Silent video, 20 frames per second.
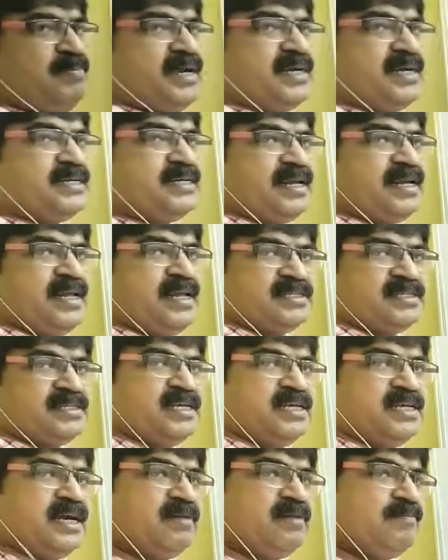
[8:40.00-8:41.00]
big tree is
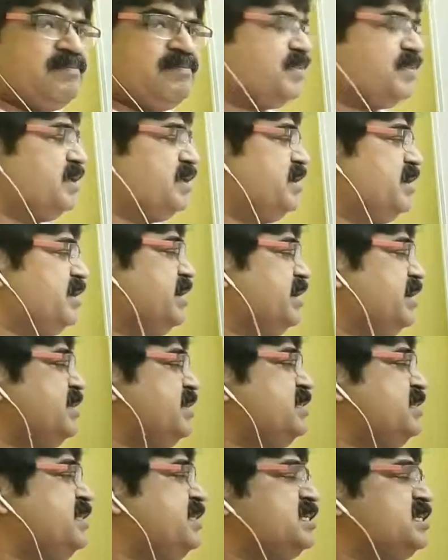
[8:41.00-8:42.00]
there.
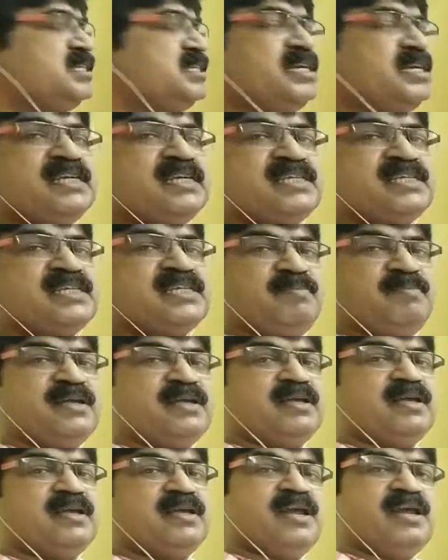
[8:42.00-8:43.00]
And this tree is having
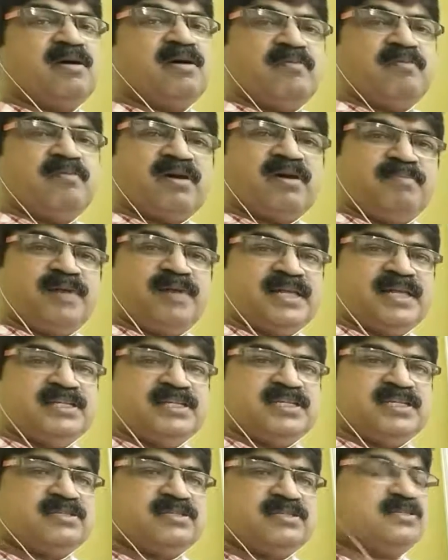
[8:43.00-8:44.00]
a number of
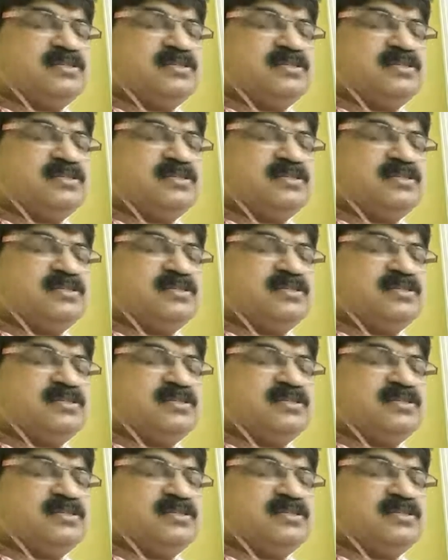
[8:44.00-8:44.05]
branches.